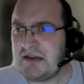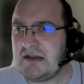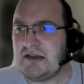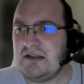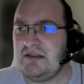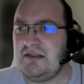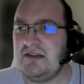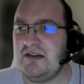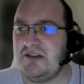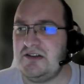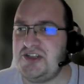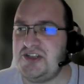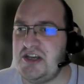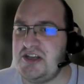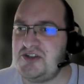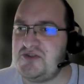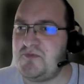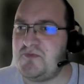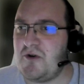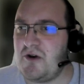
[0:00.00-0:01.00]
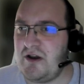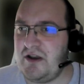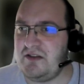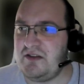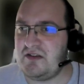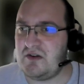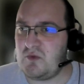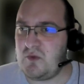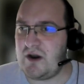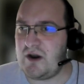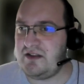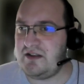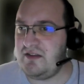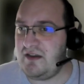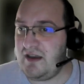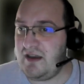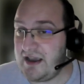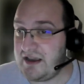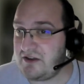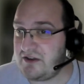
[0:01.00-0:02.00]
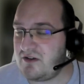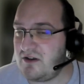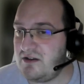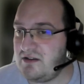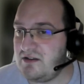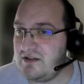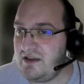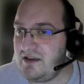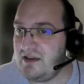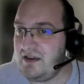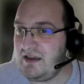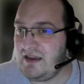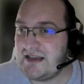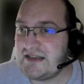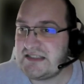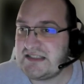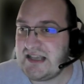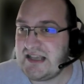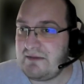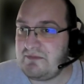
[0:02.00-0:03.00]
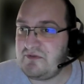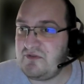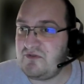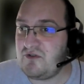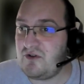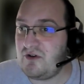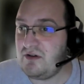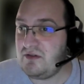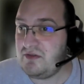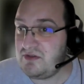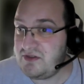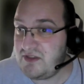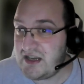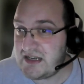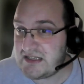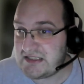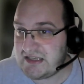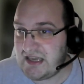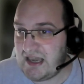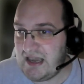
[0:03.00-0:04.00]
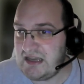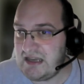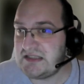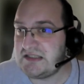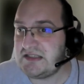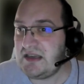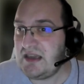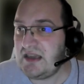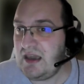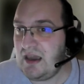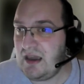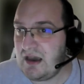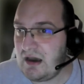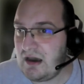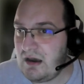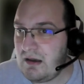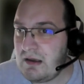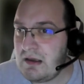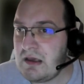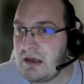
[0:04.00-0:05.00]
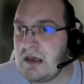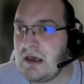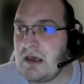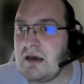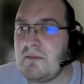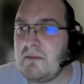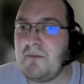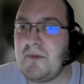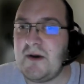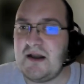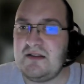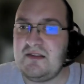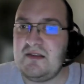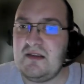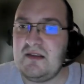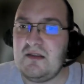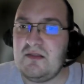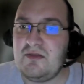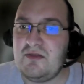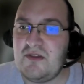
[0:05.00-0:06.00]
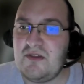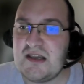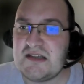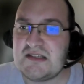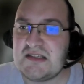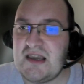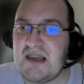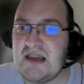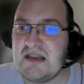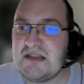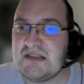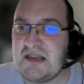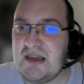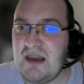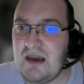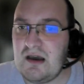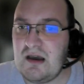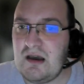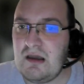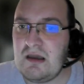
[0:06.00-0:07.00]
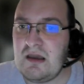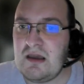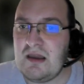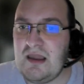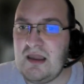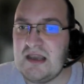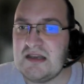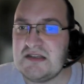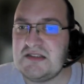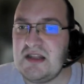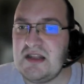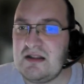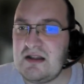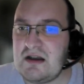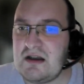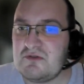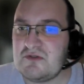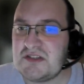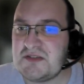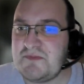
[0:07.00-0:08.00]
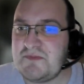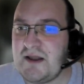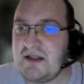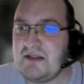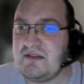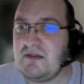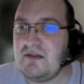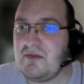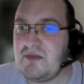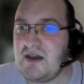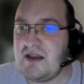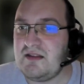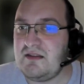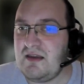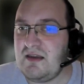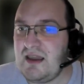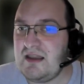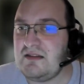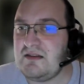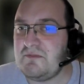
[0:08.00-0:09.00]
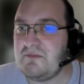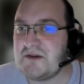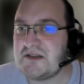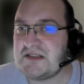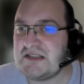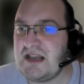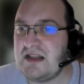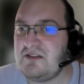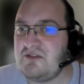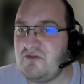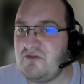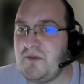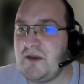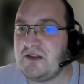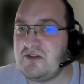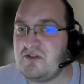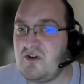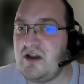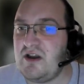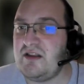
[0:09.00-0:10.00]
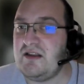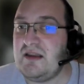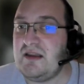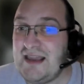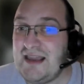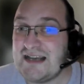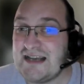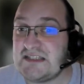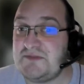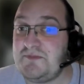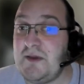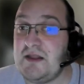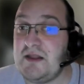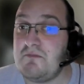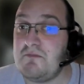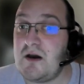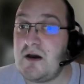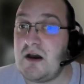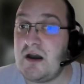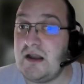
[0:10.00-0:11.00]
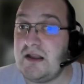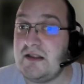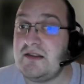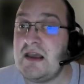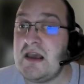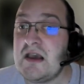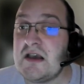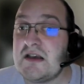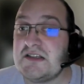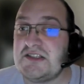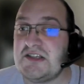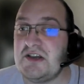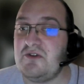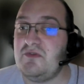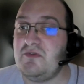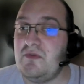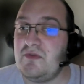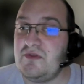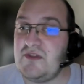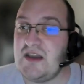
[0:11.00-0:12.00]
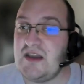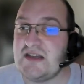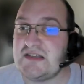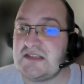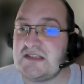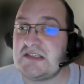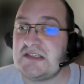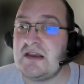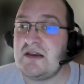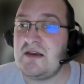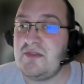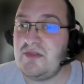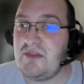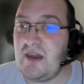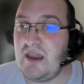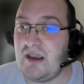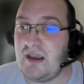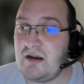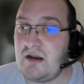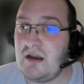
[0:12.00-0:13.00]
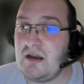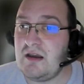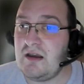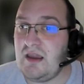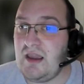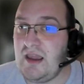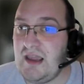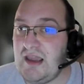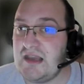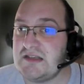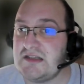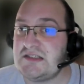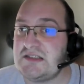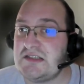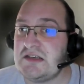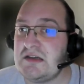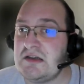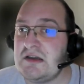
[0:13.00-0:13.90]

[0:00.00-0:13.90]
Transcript: the change point quite accurately, except for this case here. But this case here is the announcement that 80% of Bitcoin has been mined. So this thing is